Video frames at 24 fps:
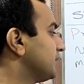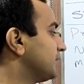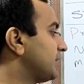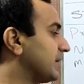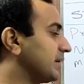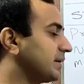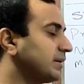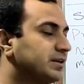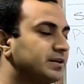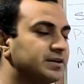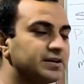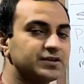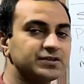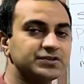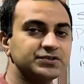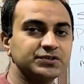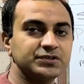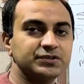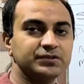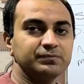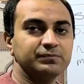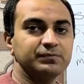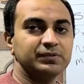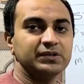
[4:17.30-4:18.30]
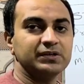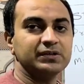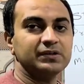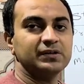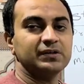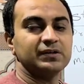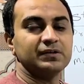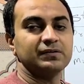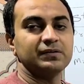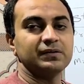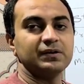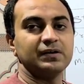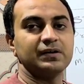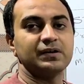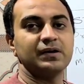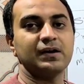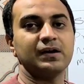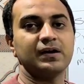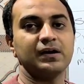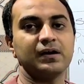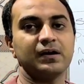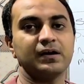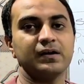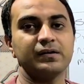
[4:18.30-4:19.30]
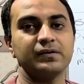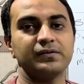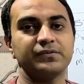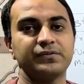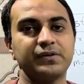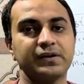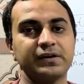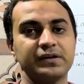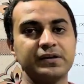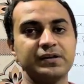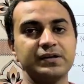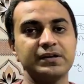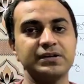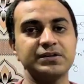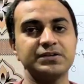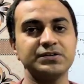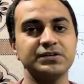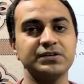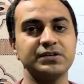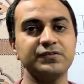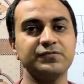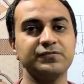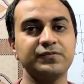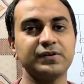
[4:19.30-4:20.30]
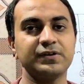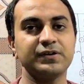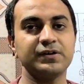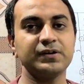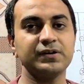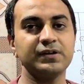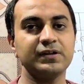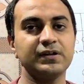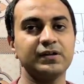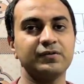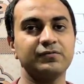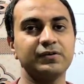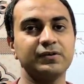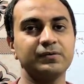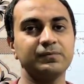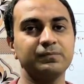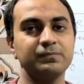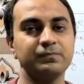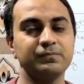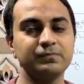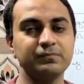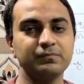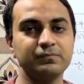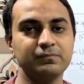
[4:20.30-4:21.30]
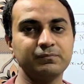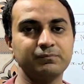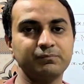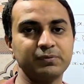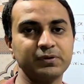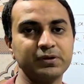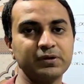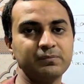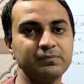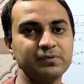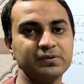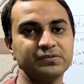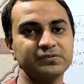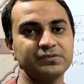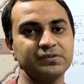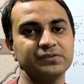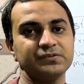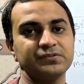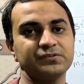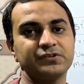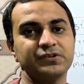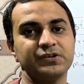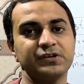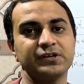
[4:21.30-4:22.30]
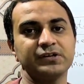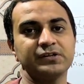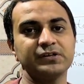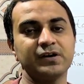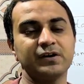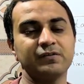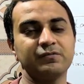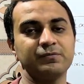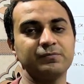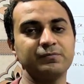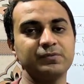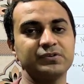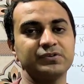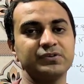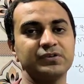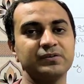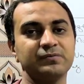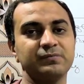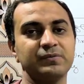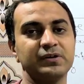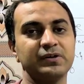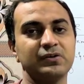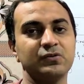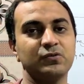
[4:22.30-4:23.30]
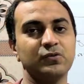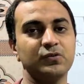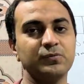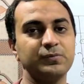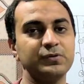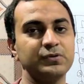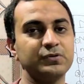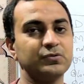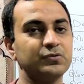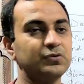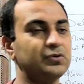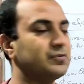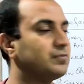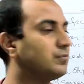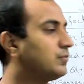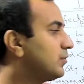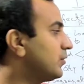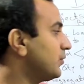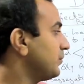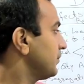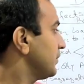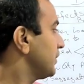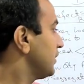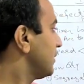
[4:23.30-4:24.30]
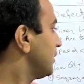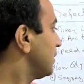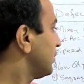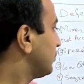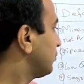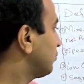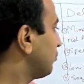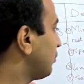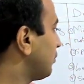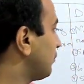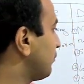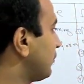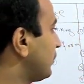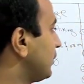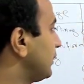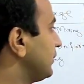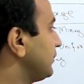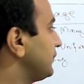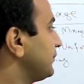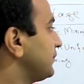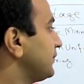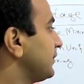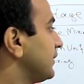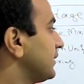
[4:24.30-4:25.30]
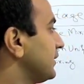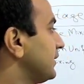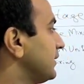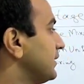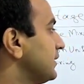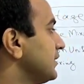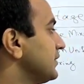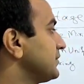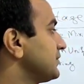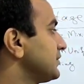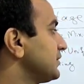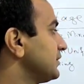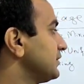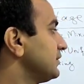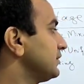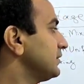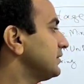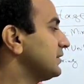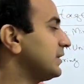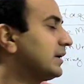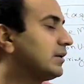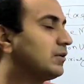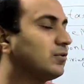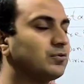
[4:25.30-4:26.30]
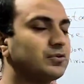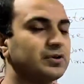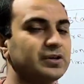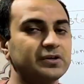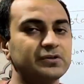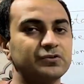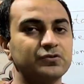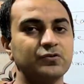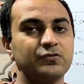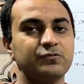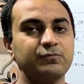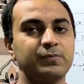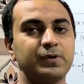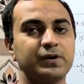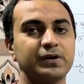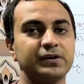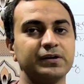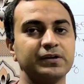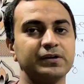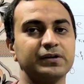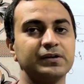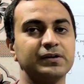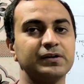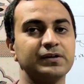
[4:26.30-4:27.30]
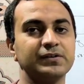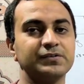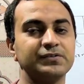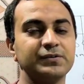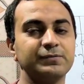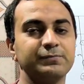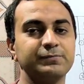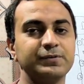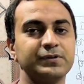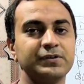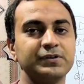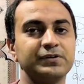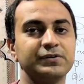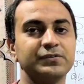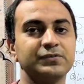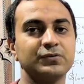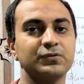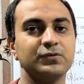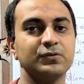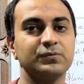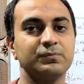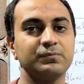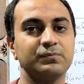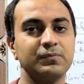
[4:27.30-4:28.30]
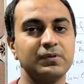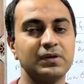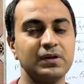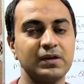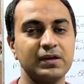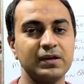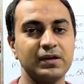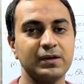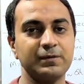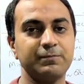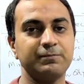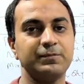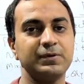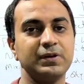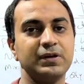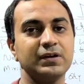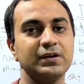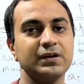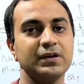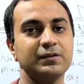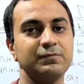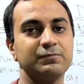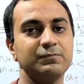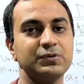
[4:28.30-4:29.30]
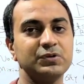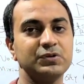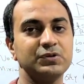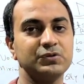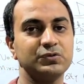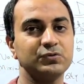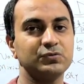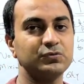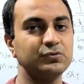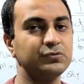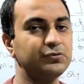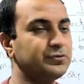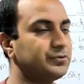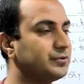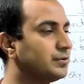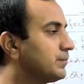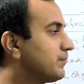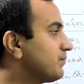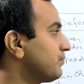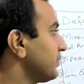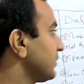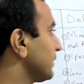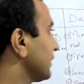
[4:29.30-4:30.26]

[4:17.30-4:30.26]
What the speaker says: Segregation means segregation if occur in our pre-mixing stage, our mixing may not be uniform. To avoid segregation, narrow range of particle excipients or API can be used.